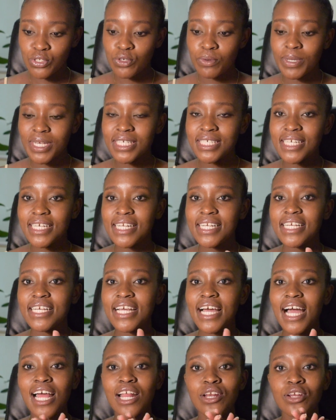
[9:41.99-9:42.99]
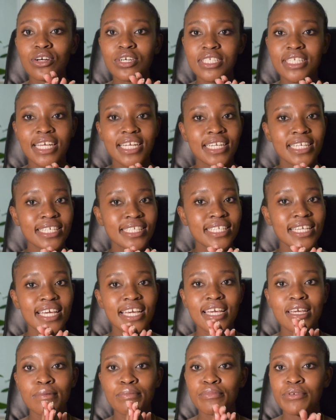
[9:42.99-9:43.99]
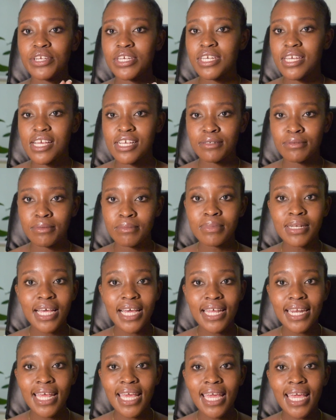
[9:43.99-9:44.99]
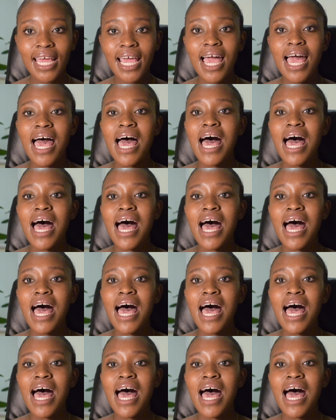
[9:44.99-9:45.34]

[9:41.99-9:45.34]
So basically, I looked at, let's say, pre-engagement planning,